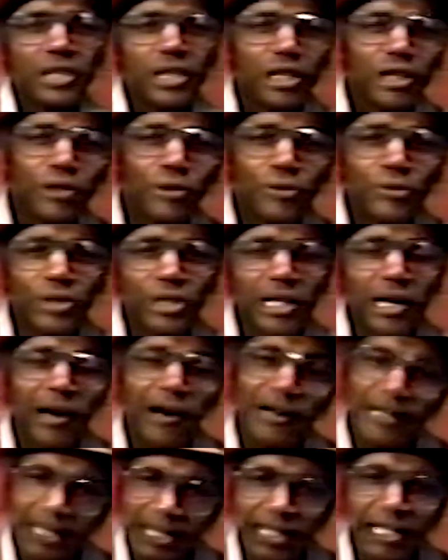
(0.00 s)
the used
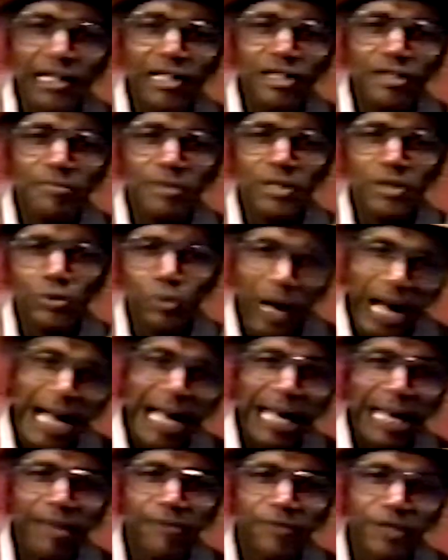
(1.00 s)
car salesman's
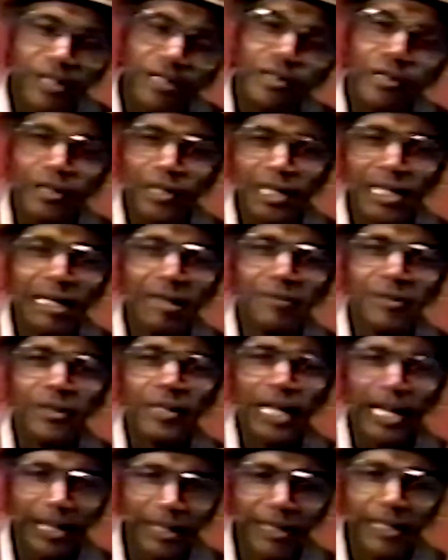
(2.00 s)
wife and her
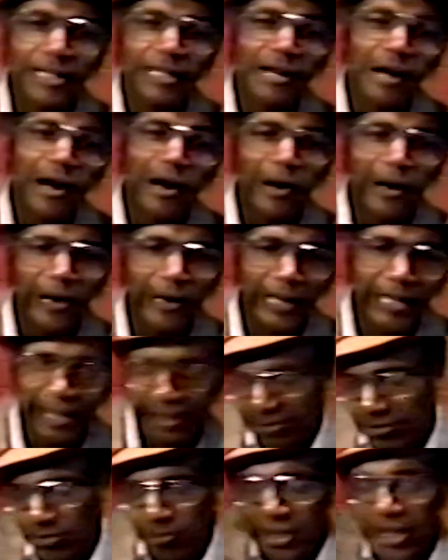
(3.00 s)
lover in the car
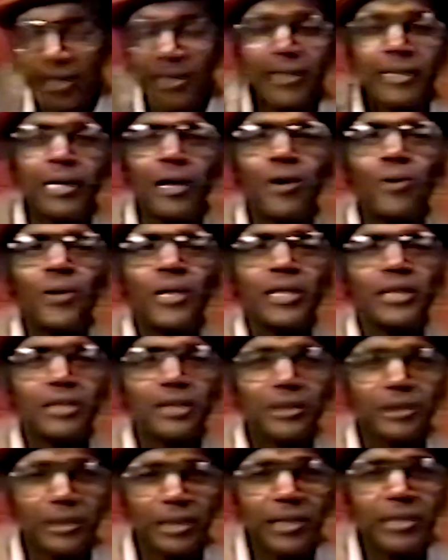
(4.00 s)
getting ready to go
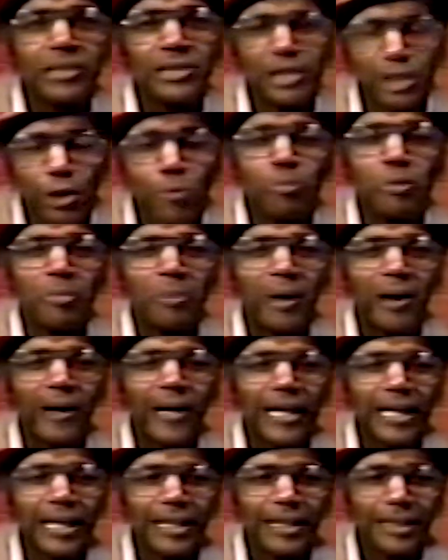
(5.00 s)
into the
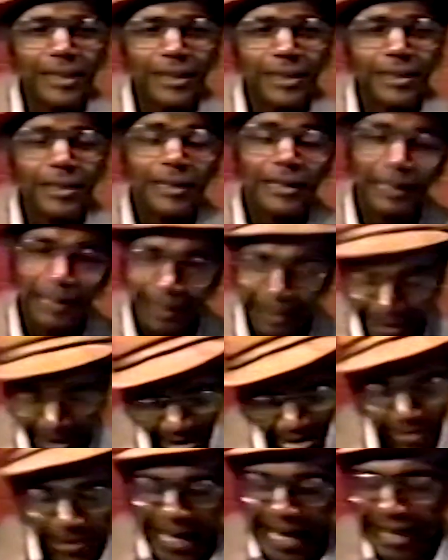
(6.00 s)
supermarket.
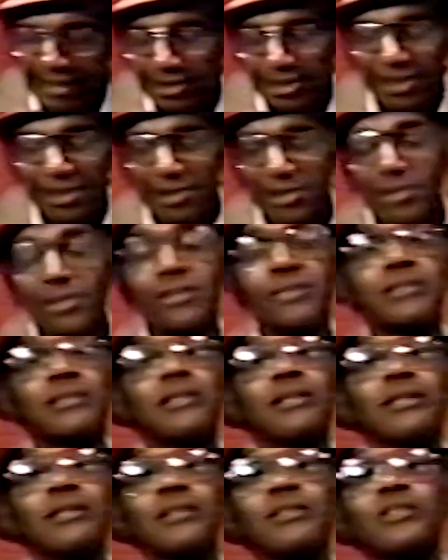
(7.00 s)
So I just
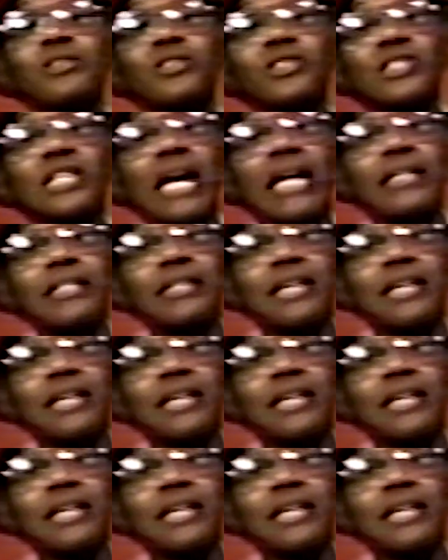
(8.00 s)
sat